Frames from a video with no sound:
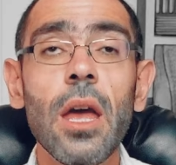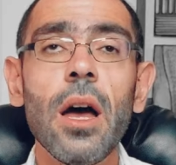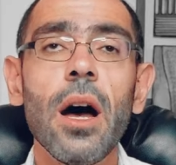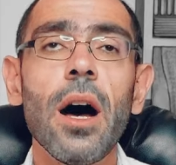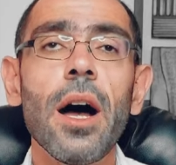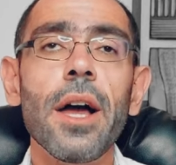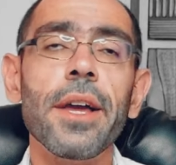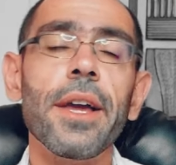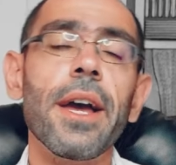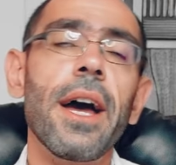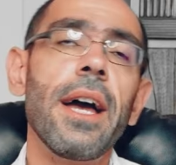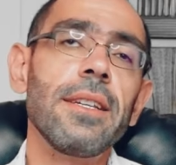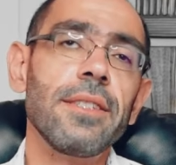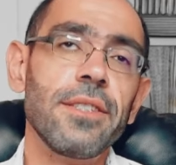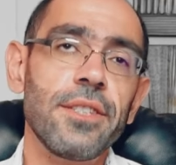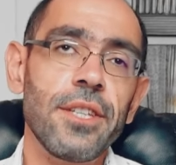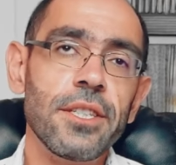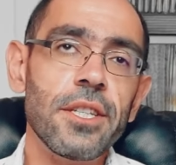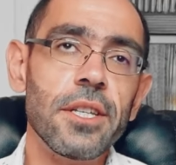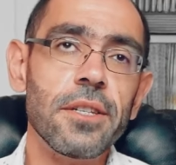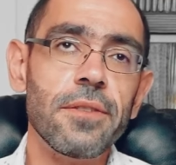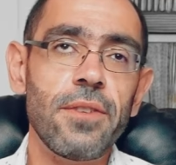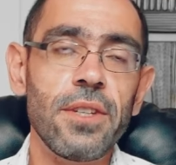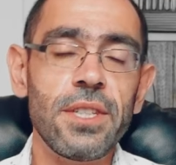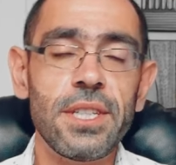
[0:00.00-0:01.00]
Hi guys,
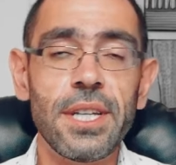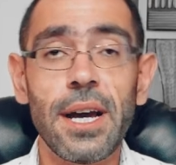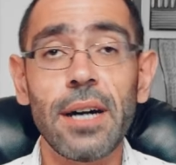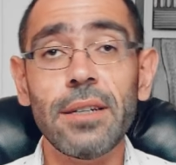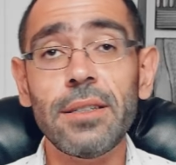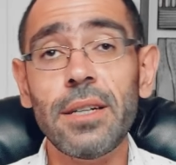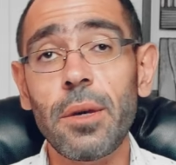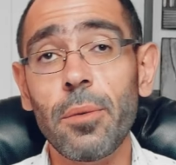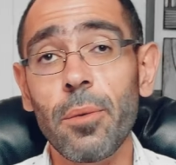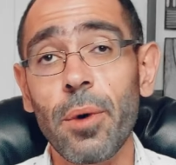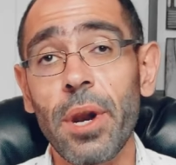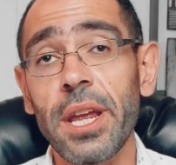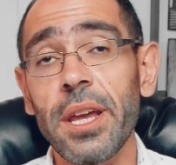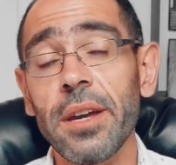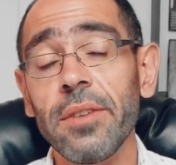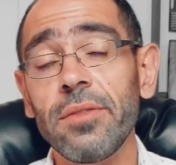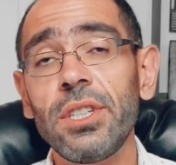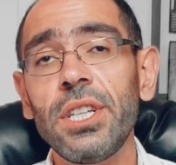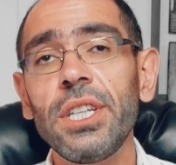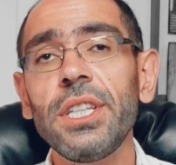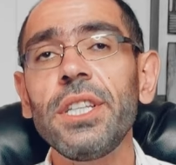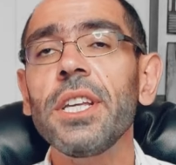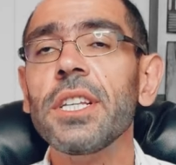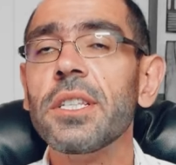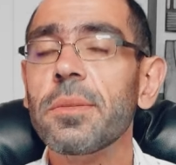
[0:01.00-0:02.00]
this is Vitaly with
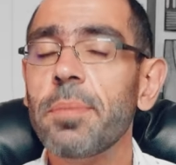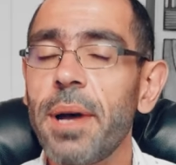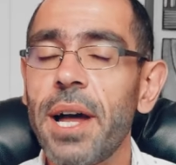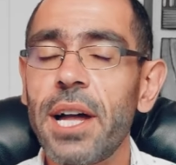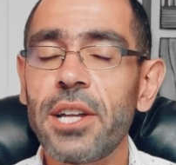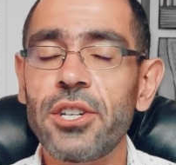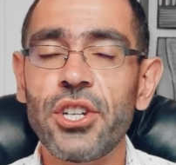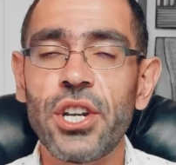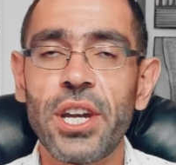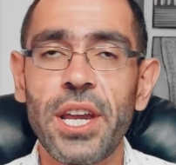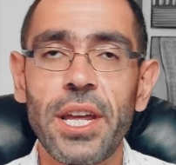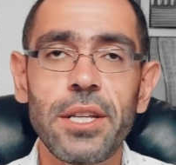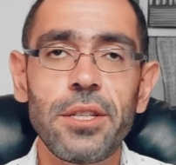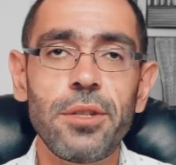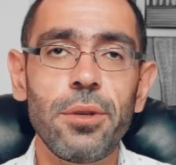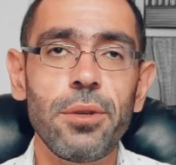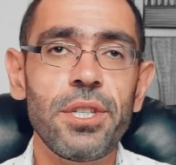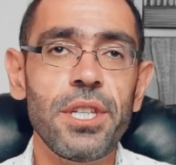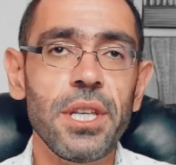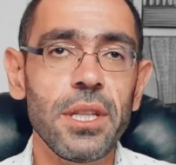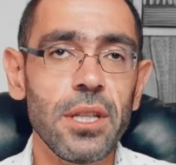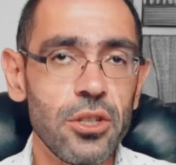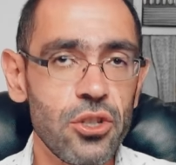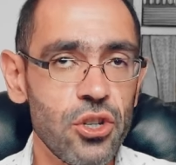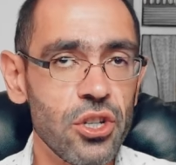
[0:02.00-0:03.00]
AFT Dispatch and
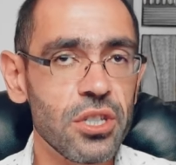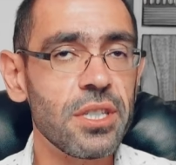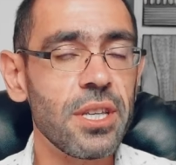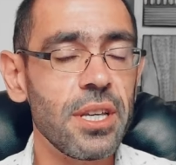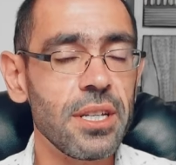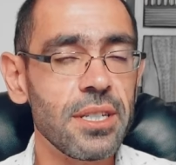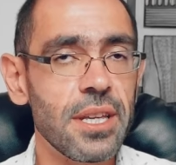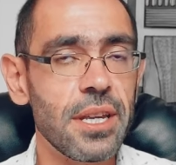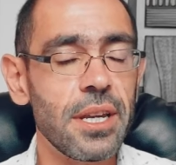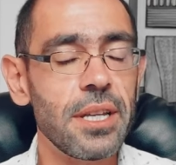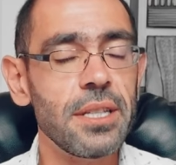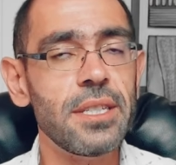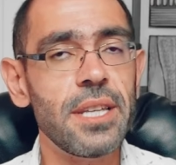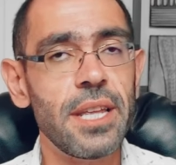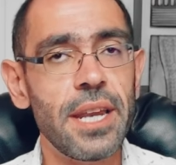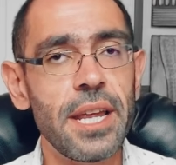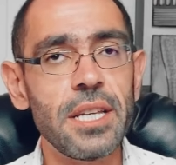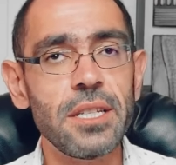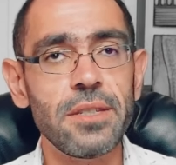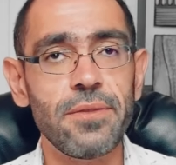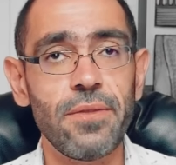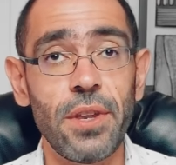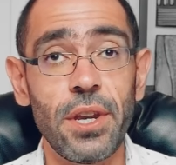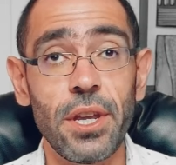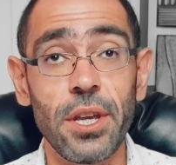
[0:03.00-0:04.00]
A2C Logistics, and in
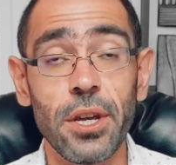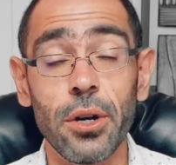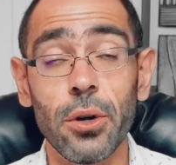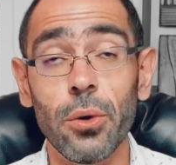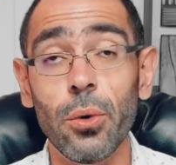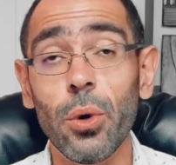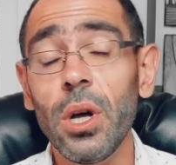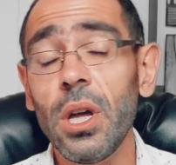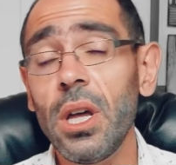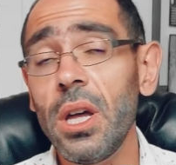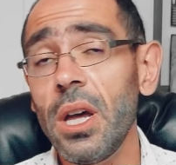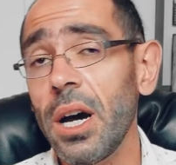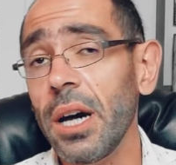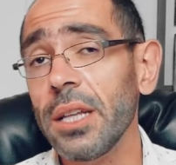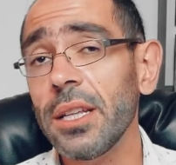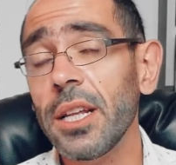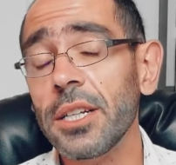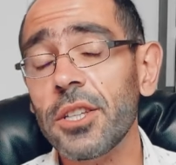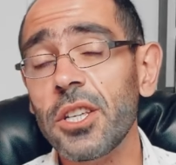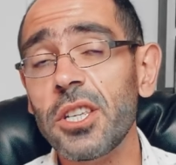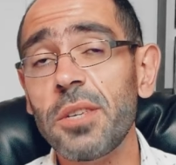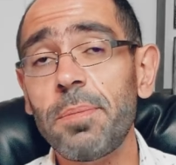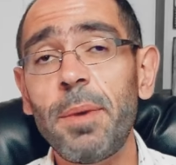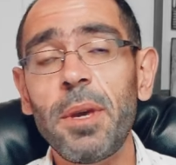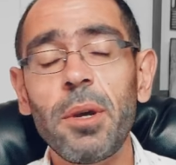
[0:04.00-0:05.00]
today's video, I'd like
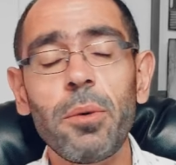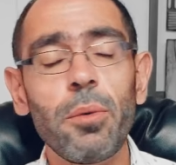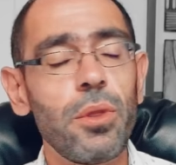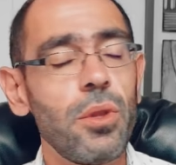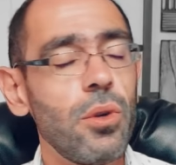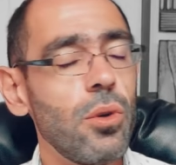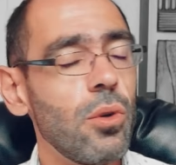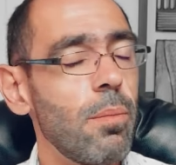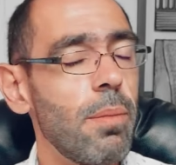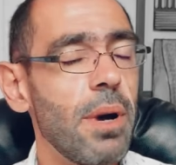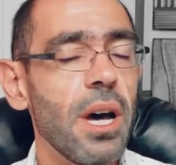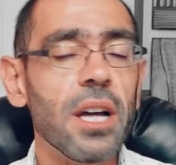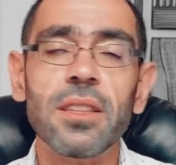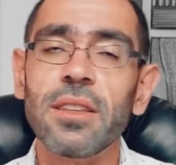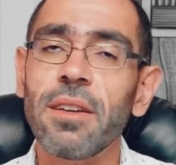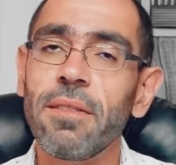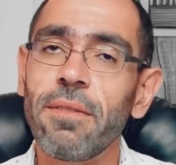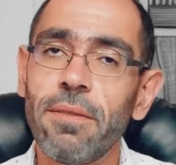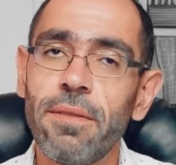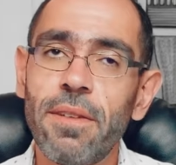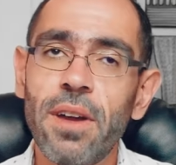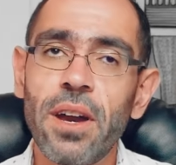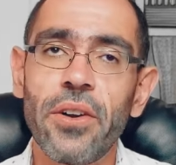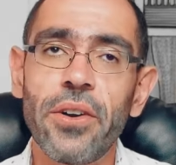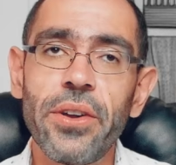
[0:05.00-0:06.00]
to speak with you about the
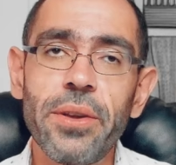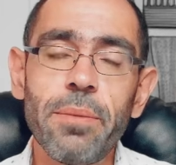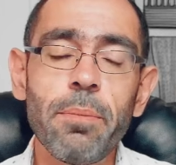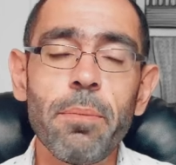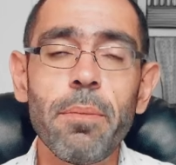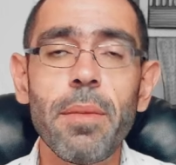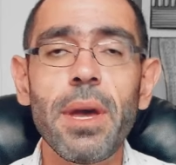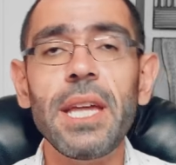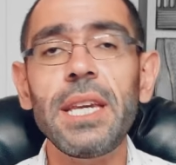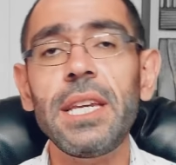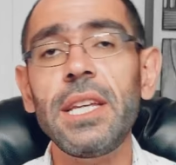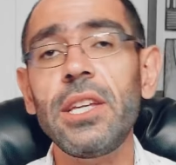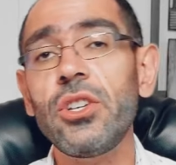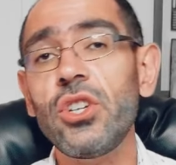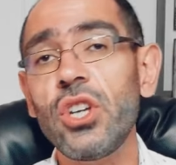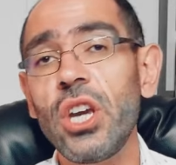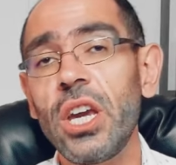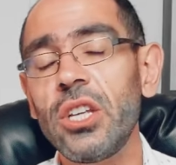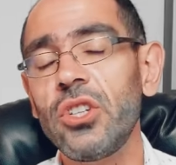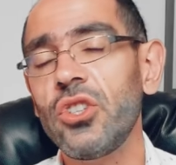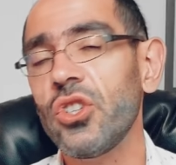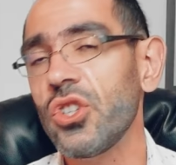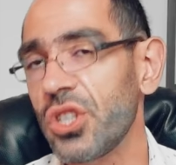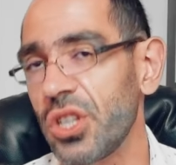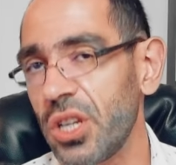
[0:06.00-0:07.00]
very many
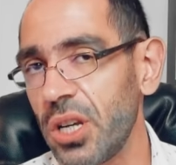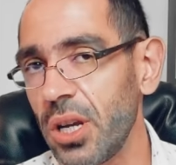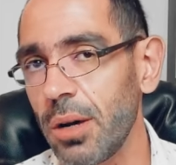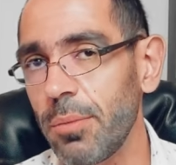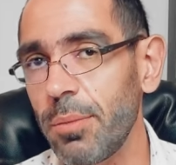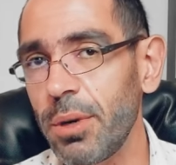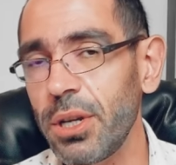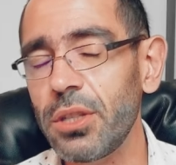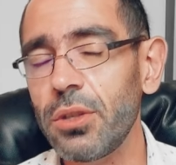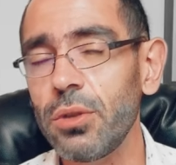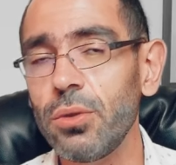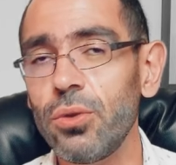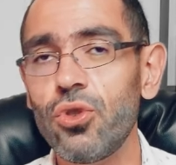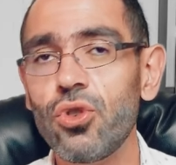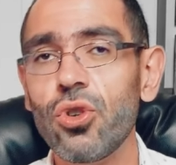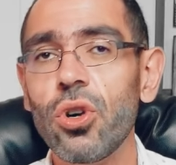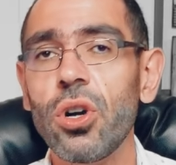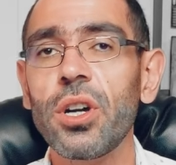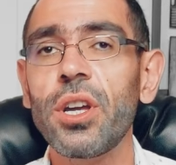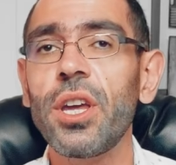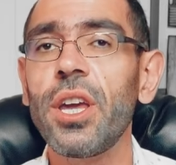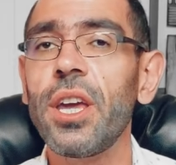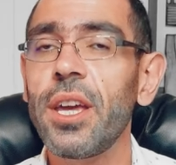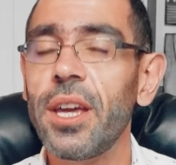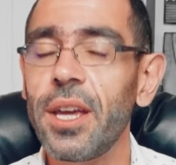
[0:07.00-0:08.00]
changes coming to
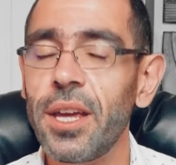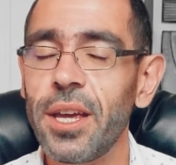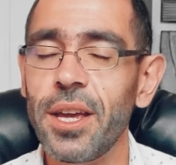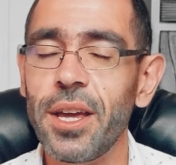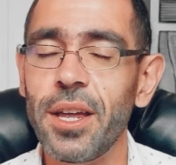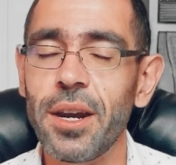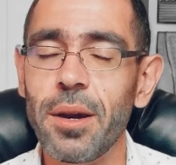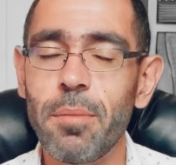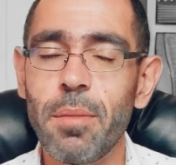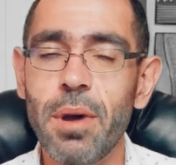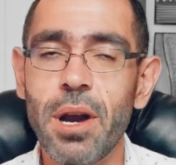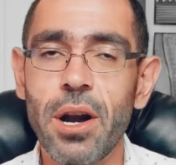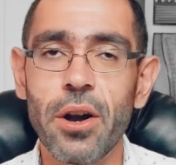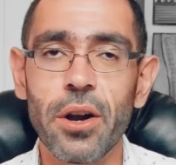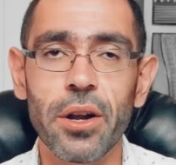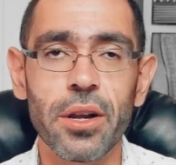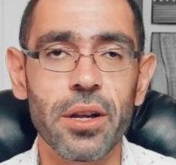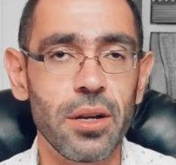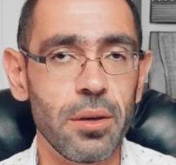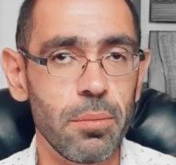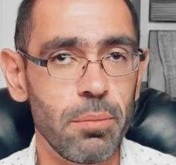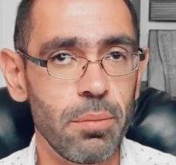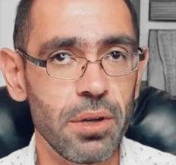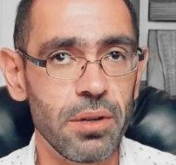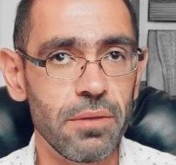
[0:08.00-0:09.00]
trucking in
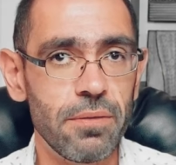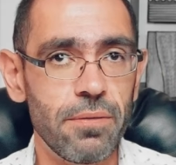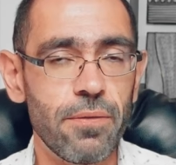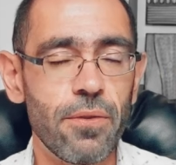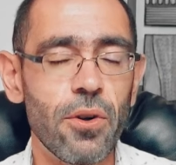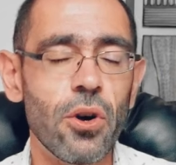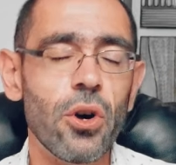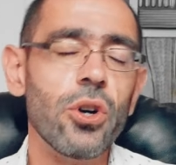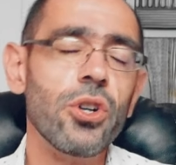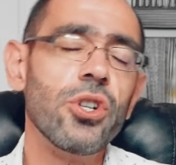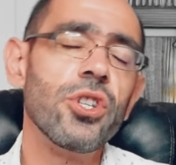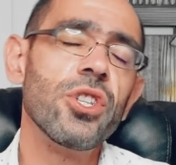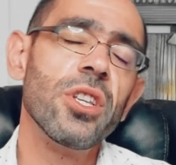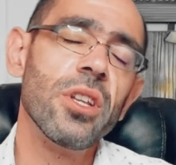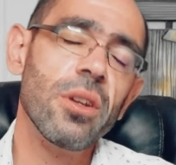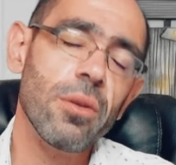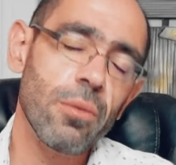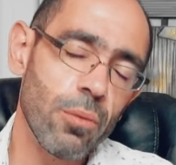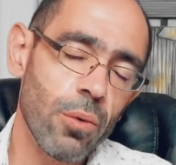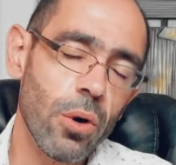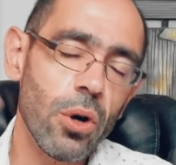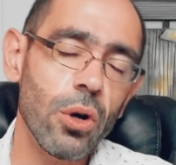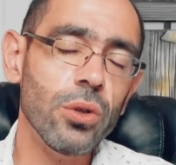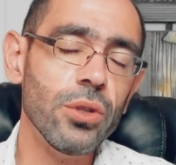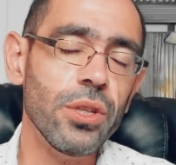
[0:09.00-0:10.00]
America. But first,
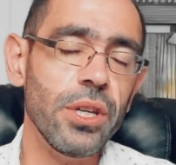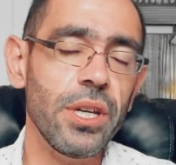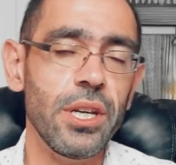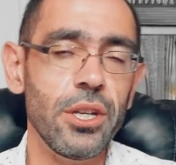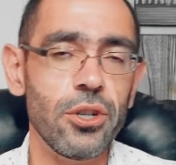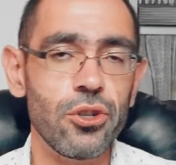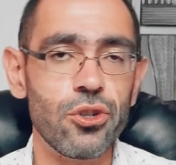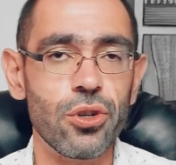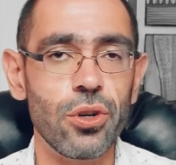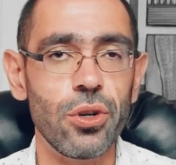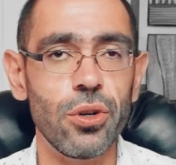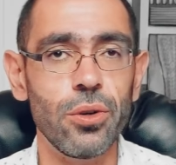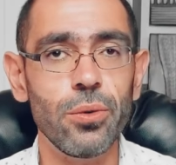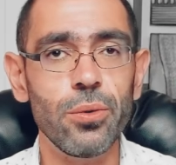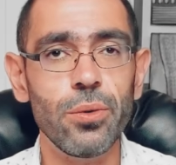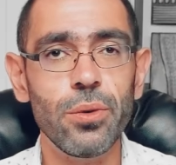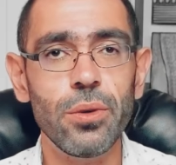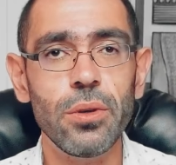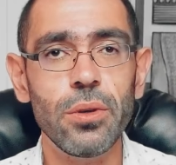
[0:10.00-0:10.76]
roll the intro.